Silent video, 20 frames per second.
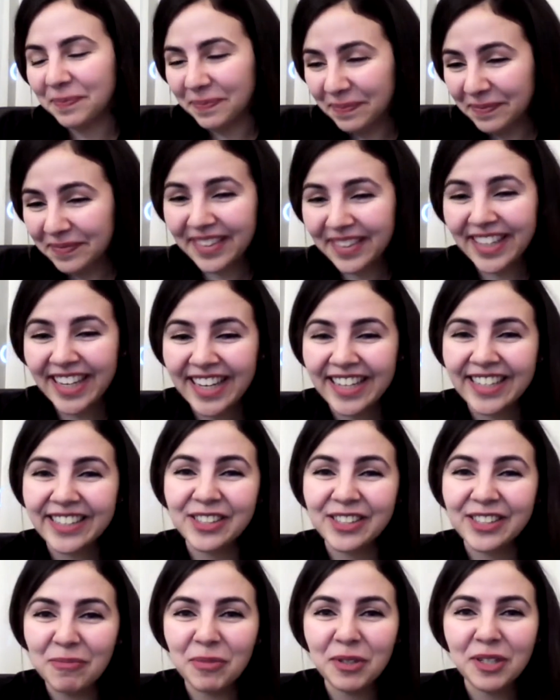Yeah, so
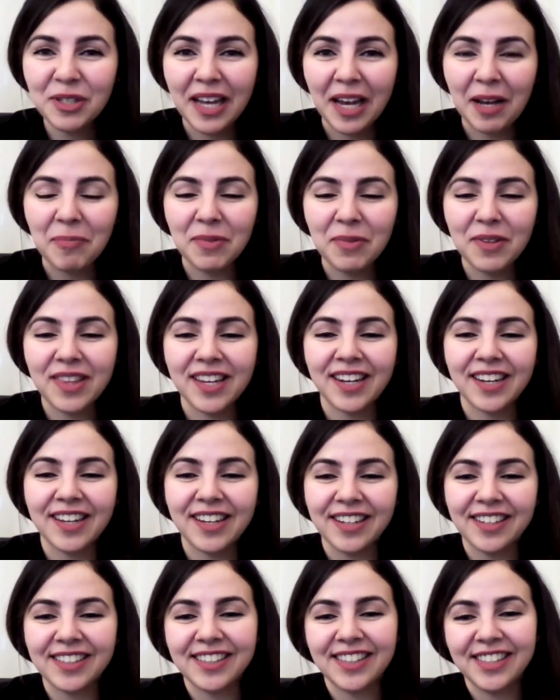I'm really happy that I
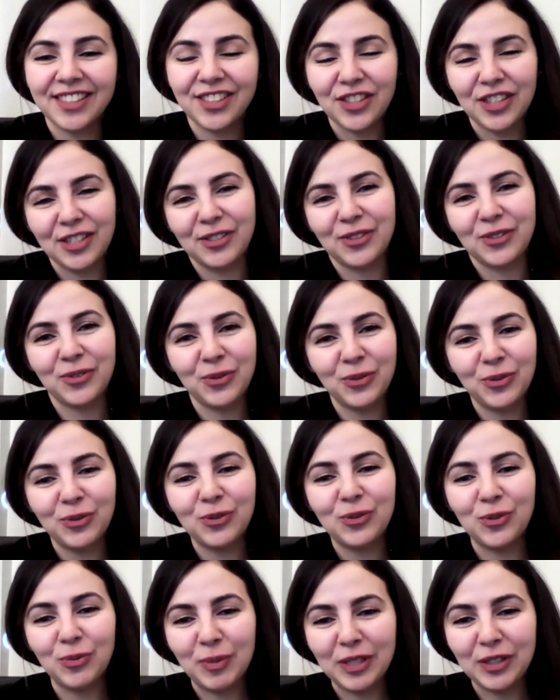got the chance to
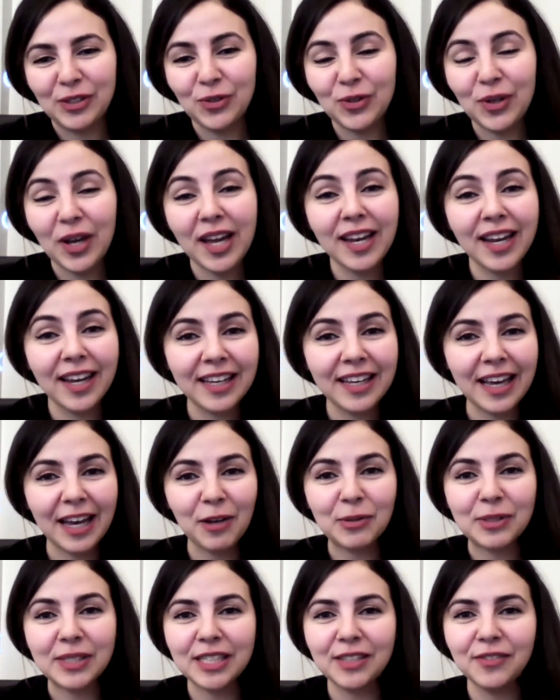meet you, and I
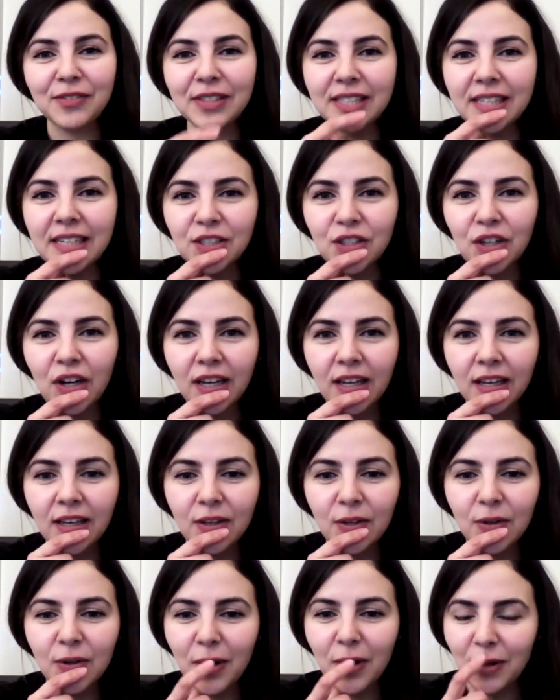was even tracking
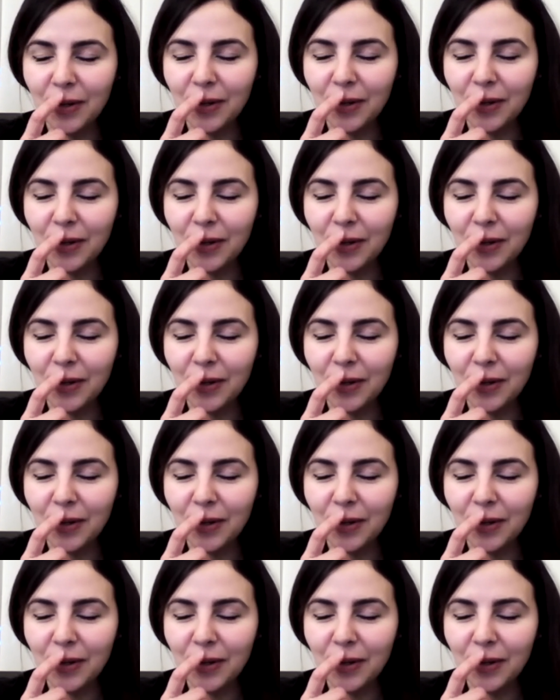you on